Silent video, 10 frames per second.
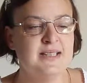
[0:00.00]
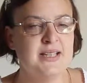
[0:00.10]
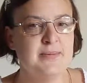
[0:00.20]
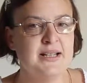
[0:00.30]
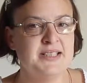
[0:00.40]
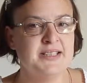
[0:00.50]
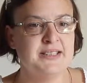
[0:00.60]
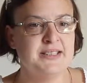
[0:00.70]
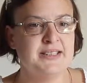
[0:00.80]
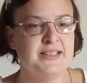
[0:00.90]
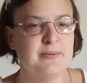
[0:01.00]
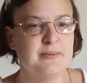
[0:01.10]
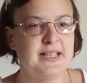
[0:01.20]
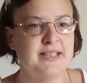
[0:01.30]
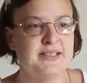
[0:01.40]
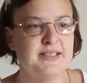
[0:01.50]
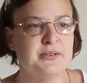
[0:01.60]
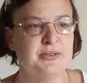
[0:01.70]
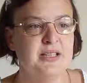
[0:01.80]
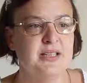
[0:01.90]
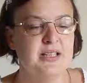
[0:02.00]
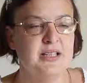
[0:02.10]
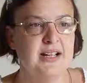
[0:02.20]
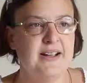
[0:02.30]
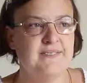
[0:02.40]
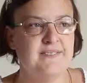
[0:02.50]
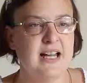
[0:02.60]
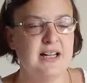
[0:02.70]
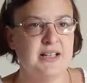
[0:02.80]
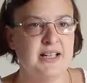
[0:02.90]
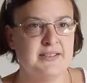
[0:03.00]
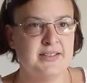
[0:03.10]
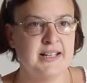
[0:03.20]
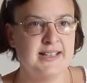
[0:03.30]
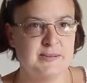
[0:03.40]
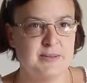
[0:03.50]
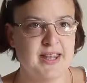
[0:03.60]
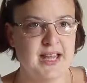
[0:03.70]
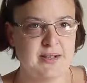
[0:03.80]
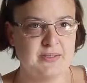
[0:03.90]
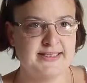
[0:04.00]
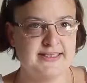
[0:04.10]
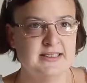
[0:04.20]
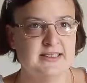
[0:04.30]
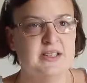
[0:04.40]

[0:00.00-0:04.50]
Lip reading: They managed to get me into a flat at Elizabeth House,